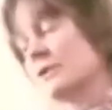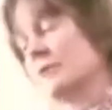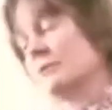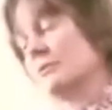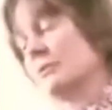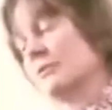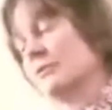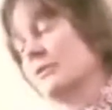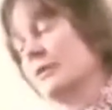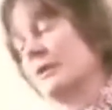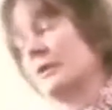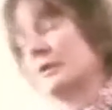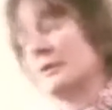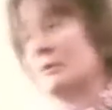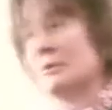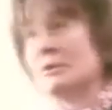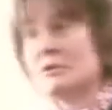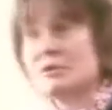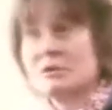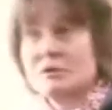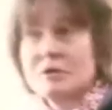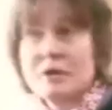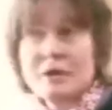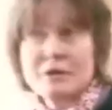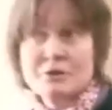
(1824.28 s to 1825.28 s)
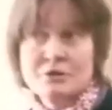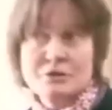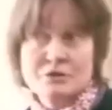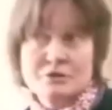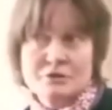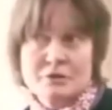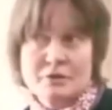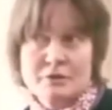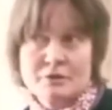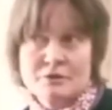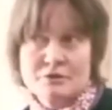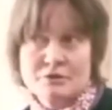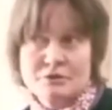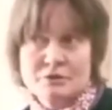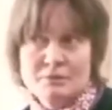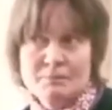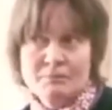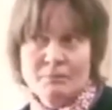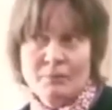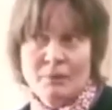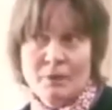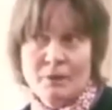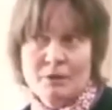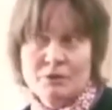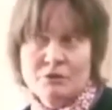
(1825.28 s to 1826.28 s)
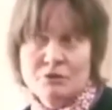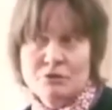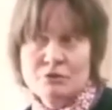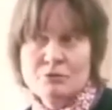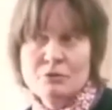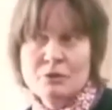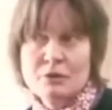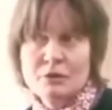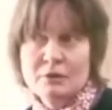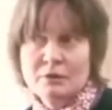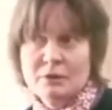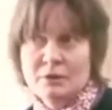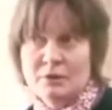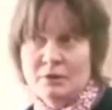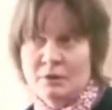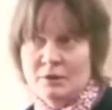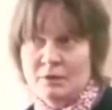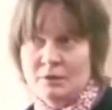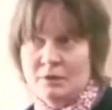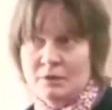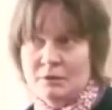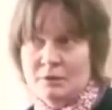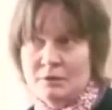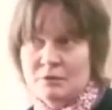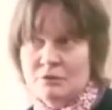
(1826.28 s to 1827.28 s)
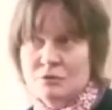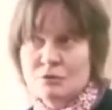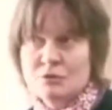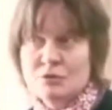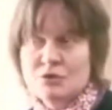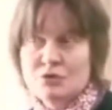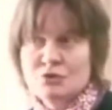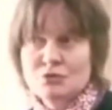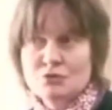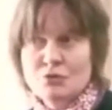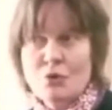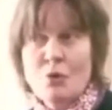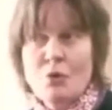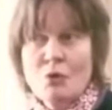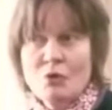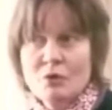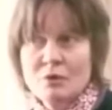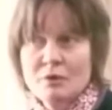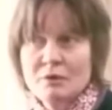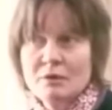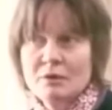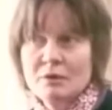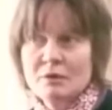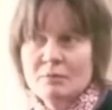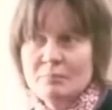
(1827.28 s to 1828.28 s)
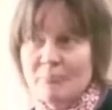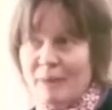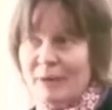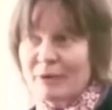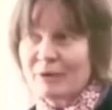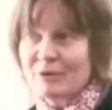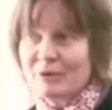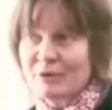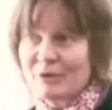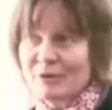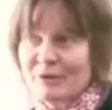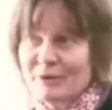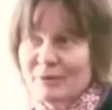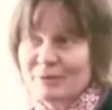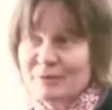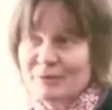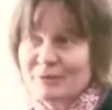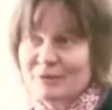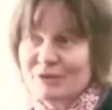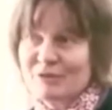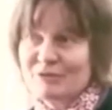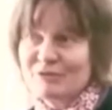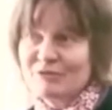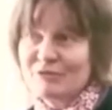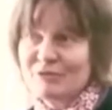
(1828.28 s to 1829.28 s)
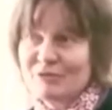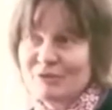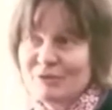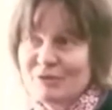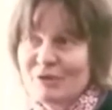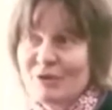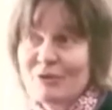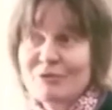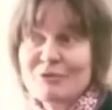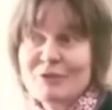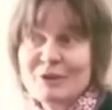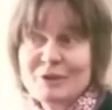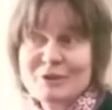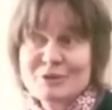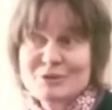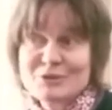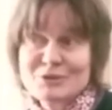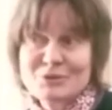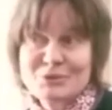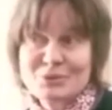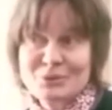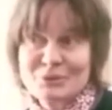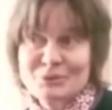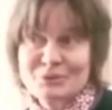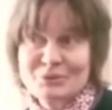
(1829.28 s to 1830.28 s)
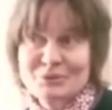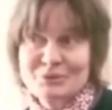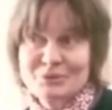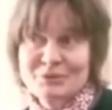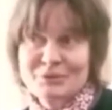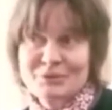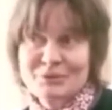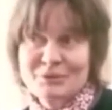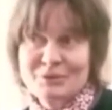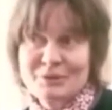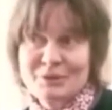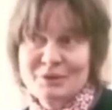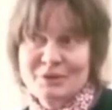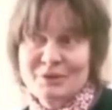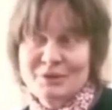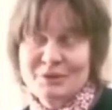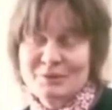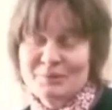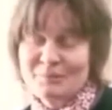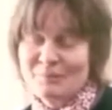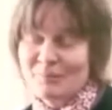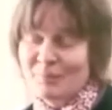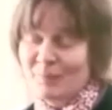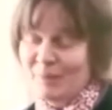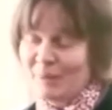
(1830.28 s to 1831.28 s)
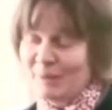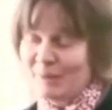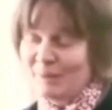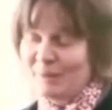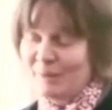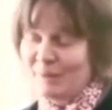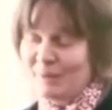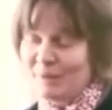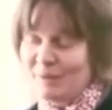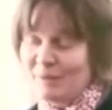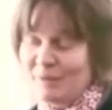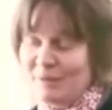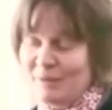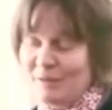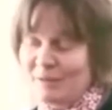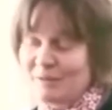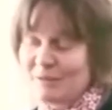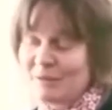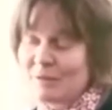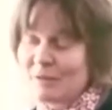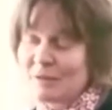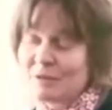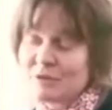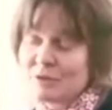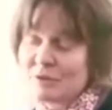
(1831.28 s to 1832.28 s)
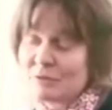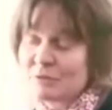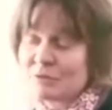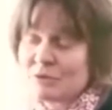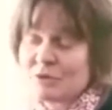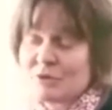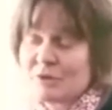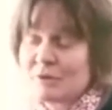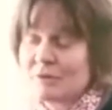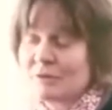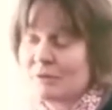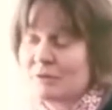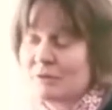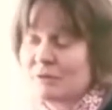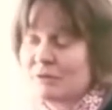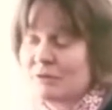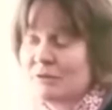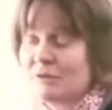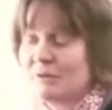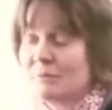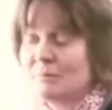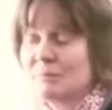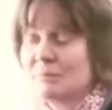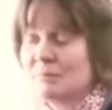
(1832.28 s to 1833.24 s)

of general theory which attaches us to a strong background of any sort. And it's interesting that